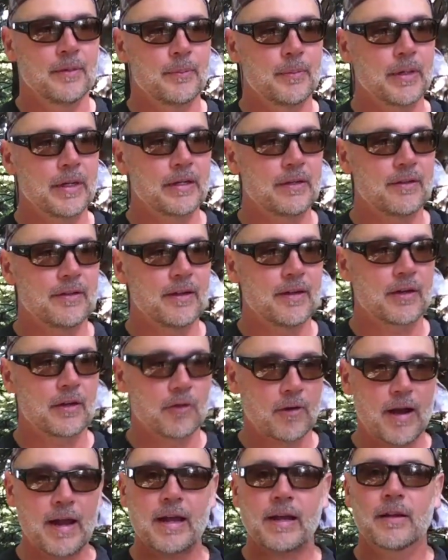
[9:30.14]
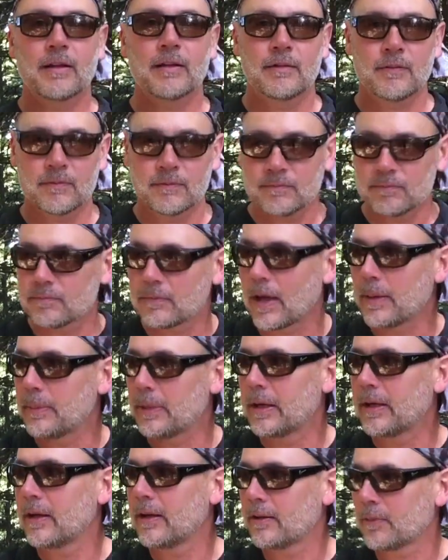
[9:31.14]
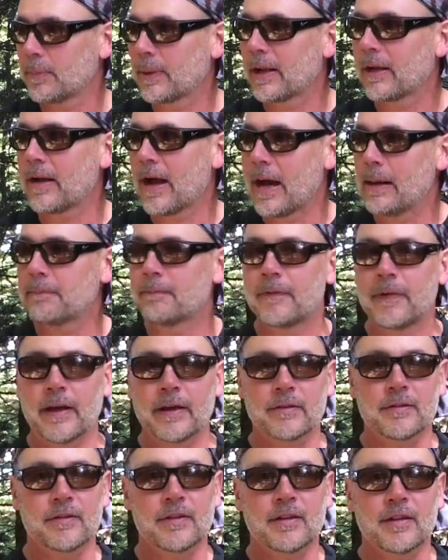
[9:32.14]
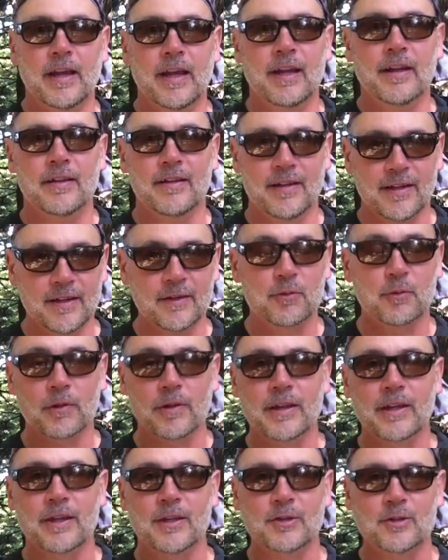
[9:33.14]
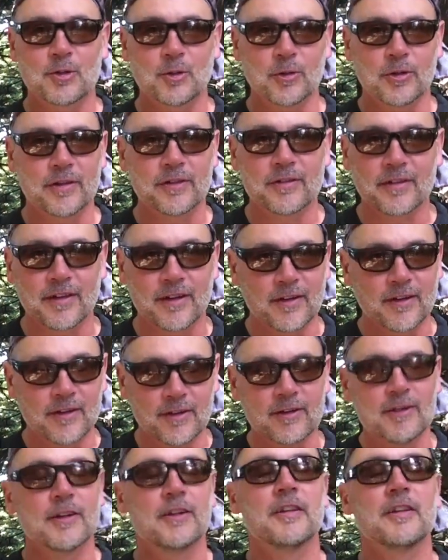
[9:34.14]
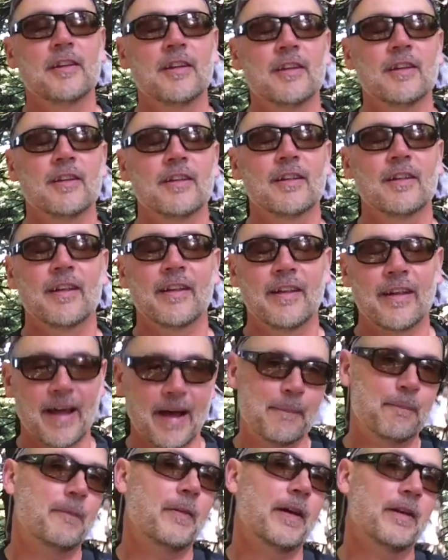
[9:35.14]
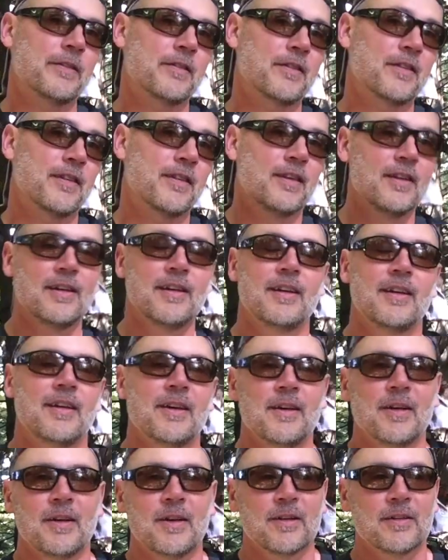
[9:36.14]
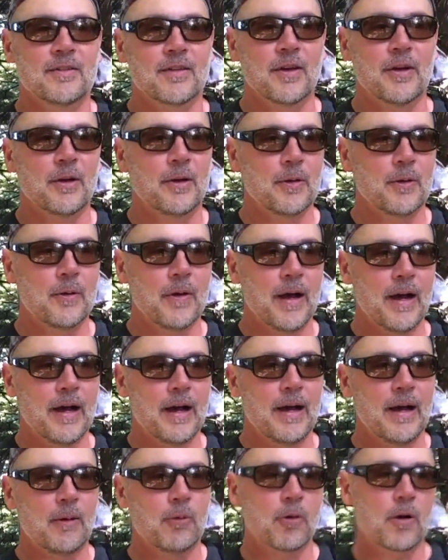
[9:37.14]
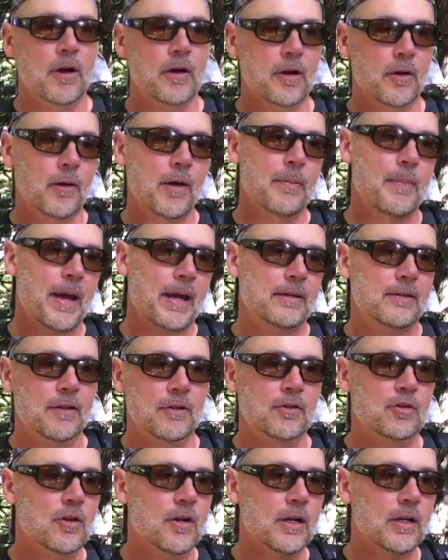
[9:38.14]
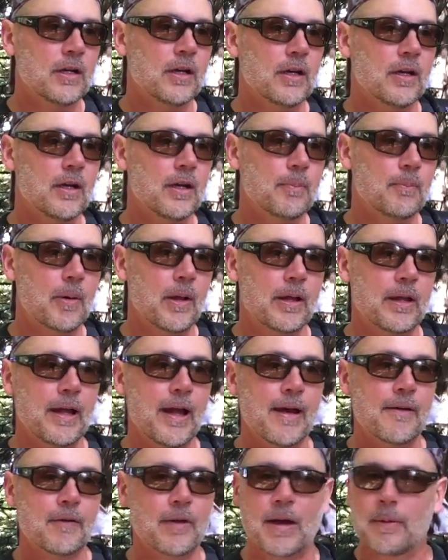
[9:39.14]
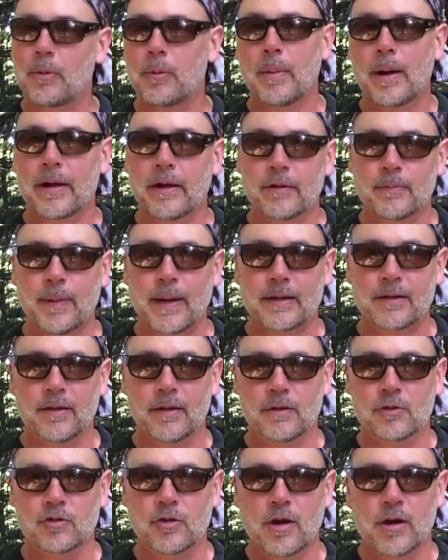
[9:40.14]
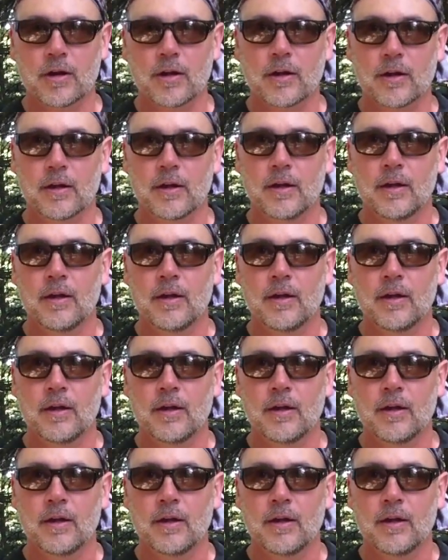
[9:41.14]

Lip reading: But Greg, I mean, it's been a knob fest, and he's really enjoys a good knob fest. So we're on our way back to the truck. Probably have a couple miles back to the truck,